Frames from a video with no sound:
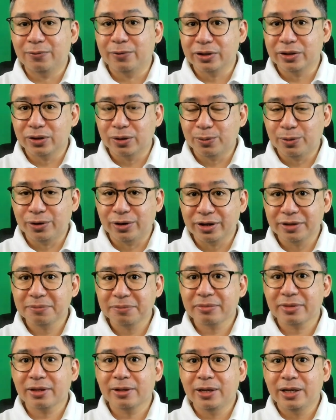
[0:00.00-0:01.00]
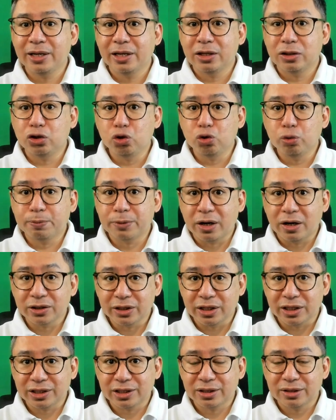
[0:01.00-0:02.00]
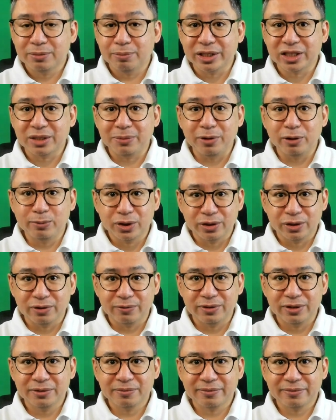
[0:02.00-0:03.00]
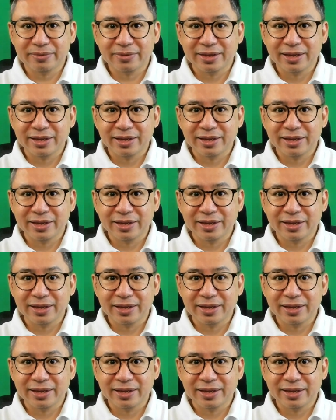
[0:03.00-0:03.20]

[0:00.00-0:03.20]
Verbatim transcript: Furthermore, due process must be observed